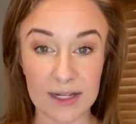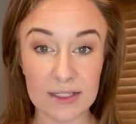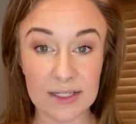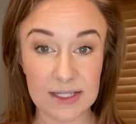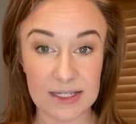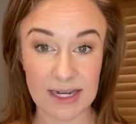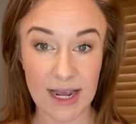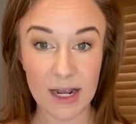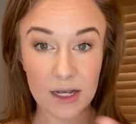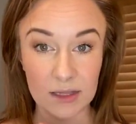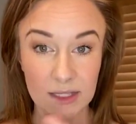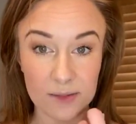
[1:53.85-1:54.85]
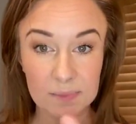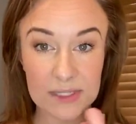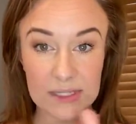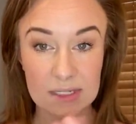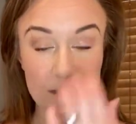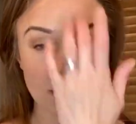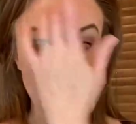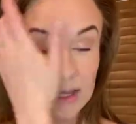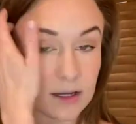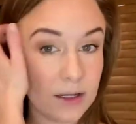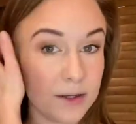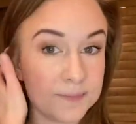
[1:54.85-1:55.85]
stick, like
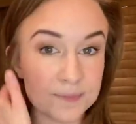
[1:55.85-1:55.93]
a